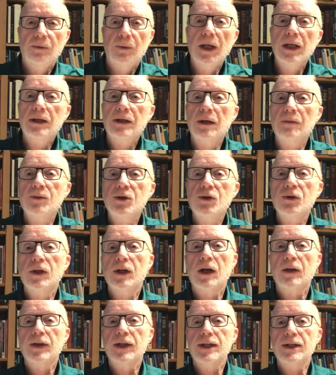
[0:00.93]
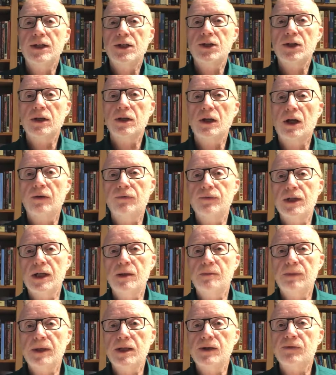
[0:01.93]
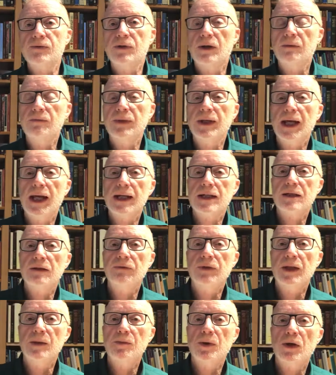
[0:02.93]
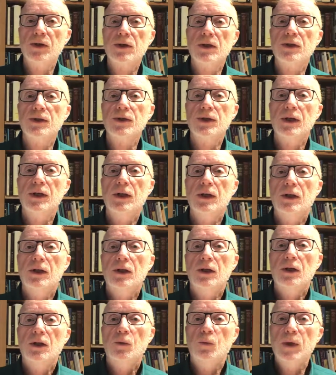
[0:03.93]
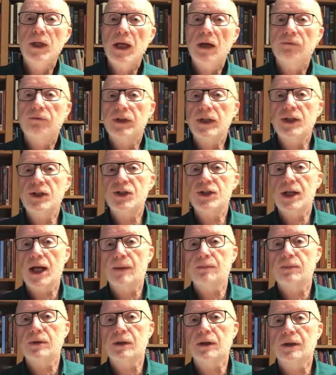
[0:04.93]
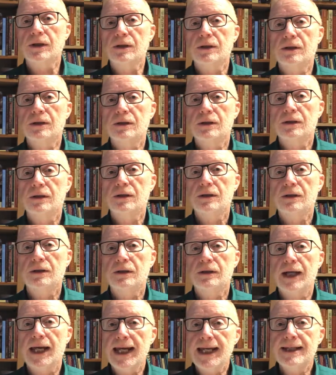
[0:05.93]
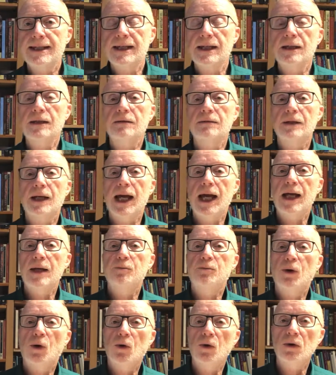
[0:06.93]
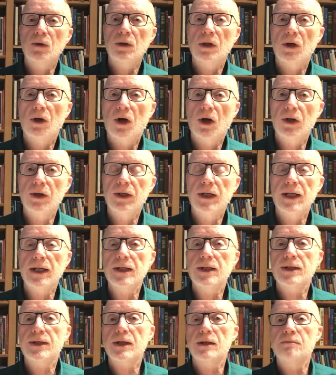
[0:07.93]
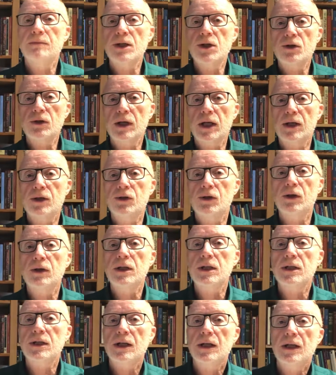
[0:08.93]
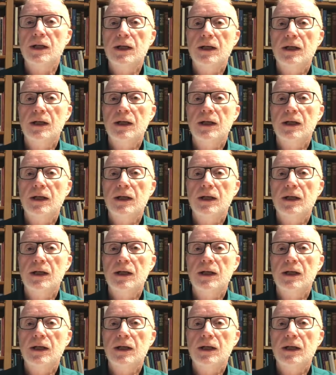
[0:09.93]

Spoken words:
Welcome to another edition of Tidbits from the Acts of the Apostles. We have reached chapter 18, and Paul, on his missionary journeys,